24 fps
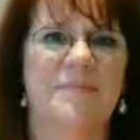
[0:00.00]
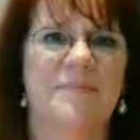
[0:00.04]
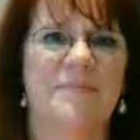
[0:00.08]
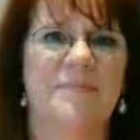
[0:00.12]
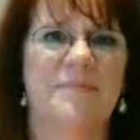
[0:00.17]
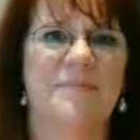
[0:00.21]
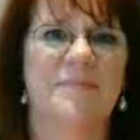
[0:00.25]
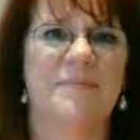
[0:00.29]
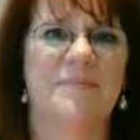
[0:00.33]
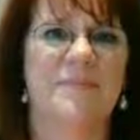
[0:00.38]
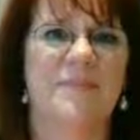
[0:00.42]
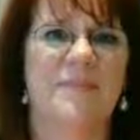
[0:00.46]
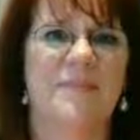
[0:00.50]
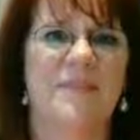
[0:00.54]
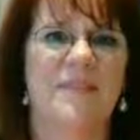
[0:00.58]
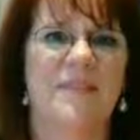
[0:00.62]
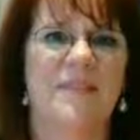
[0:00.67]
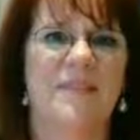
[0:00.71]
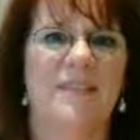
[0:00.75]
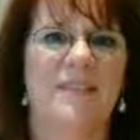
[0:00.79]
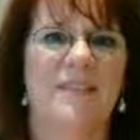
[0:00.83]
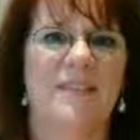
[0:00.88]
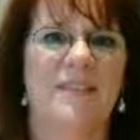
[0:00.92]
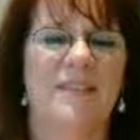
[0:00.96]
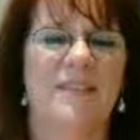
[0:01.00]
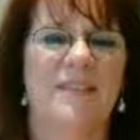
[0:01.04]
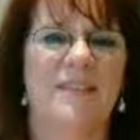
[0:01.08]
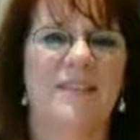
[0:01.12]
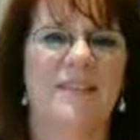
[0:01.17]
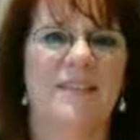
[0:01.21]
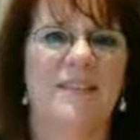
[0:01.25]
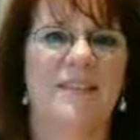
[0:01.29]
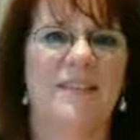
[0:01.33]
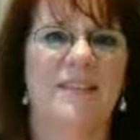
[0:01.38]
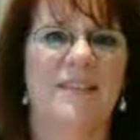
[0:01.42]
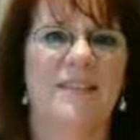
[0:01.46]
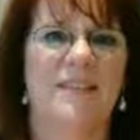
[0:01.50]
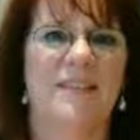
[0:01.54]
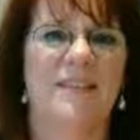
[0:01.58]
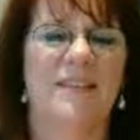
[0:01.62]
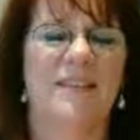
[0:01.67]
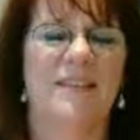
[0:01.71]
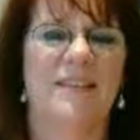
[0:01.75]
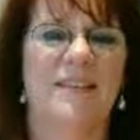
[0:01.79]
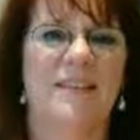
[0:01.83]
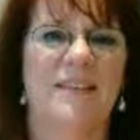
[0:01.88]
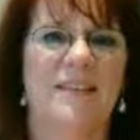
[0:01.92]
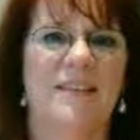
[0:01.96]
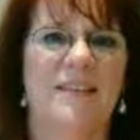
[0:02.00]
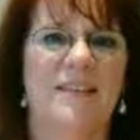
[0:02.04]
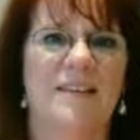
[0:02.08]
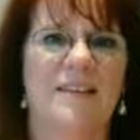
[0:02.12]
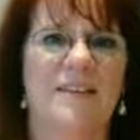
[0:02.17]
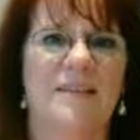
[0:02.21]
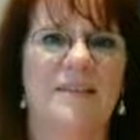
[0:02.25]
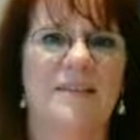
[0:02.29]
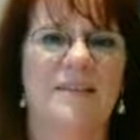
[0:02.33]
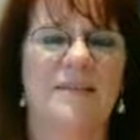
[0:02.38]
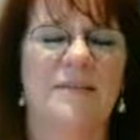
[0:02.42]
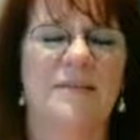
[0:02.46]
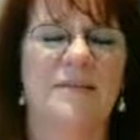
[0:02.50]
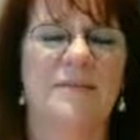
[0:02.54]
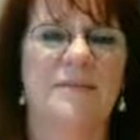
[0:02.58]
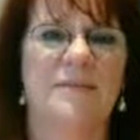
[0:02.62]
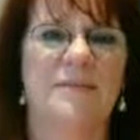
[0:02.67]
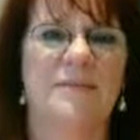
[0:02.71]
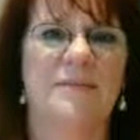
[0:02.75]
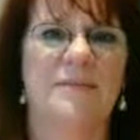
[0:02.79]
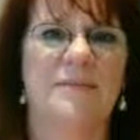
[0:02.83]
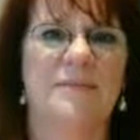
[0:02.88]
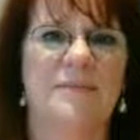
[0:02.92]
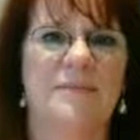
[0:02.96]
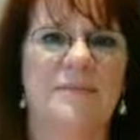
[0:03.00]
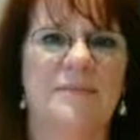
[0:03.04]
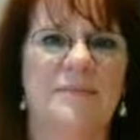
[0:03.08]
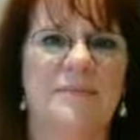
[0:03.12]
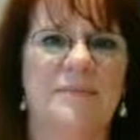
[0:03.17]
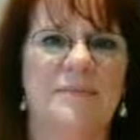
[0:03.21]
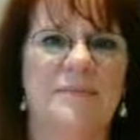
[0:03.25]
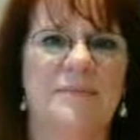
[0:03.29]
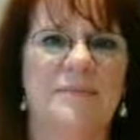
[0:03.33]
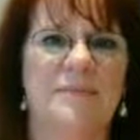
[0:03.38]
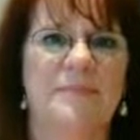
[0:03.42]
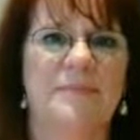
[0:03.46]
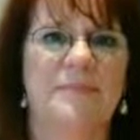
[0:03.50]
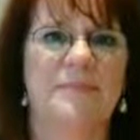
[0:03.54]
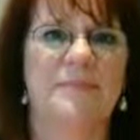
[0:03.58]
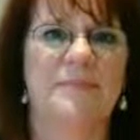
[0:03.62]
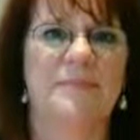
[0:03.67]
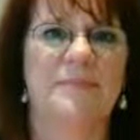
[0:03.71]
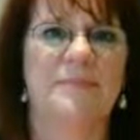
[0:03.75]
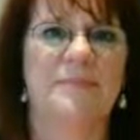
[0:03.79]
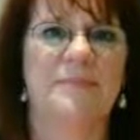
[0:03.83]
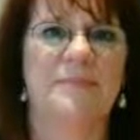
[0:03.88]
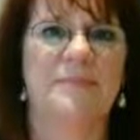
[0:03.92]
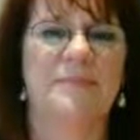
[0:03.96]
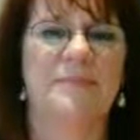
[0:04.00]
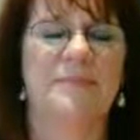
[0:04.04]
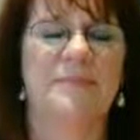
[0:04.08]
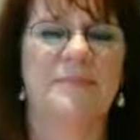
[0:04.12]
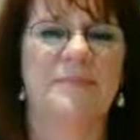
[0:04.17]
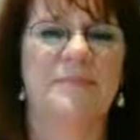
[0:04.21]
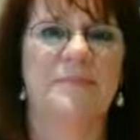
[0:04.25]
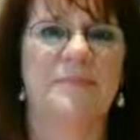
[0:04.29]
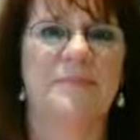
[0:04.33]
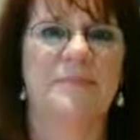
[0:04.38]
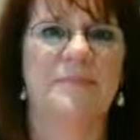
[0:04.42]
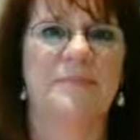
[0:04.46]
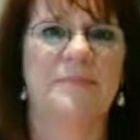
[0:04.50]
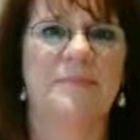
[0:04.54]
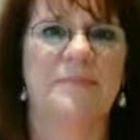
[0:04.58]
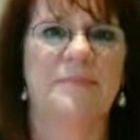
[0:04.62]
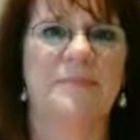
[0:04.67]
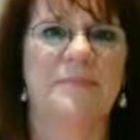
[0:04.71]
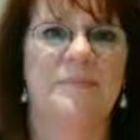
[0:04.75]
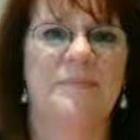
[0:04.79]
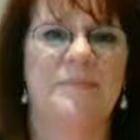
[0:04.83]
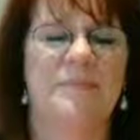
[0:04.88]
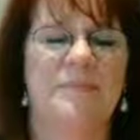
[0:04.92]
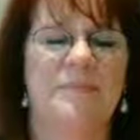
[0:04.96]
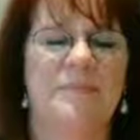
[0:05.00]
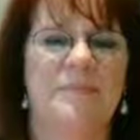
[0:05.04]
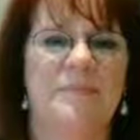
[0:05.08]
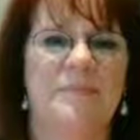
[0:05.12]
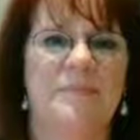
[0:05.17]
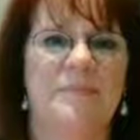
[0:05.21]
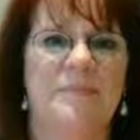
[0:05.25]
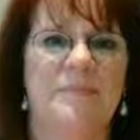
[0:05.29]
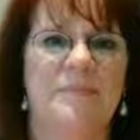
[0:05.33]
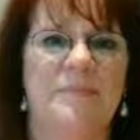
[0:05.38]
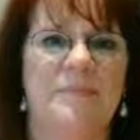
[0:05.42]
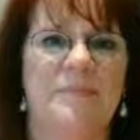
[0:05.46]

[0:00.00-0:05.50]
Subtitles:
This person isn't speaking.